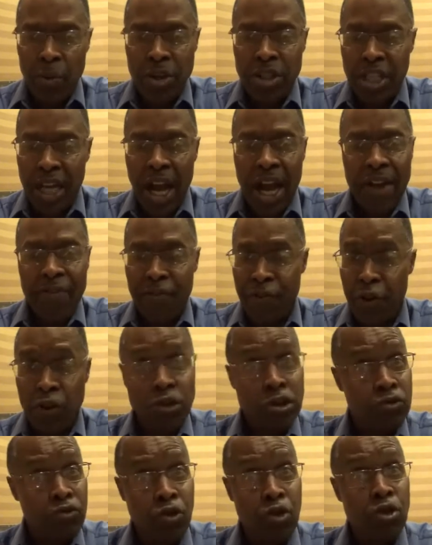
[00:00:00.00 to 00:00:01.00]
which I
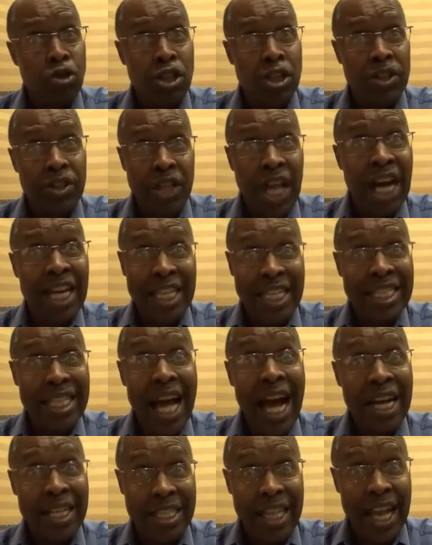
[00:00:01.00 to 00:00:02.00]
first ruled it not a
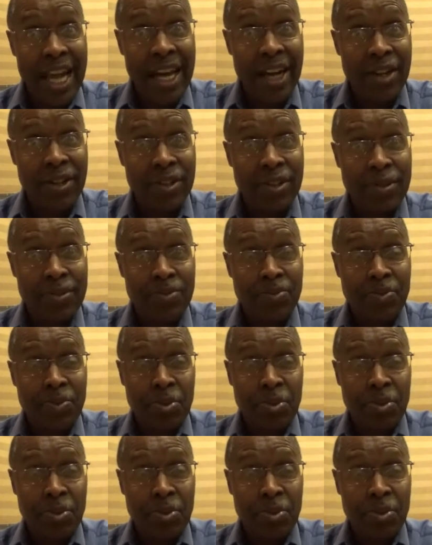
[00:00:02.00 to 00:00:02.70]
knockdown.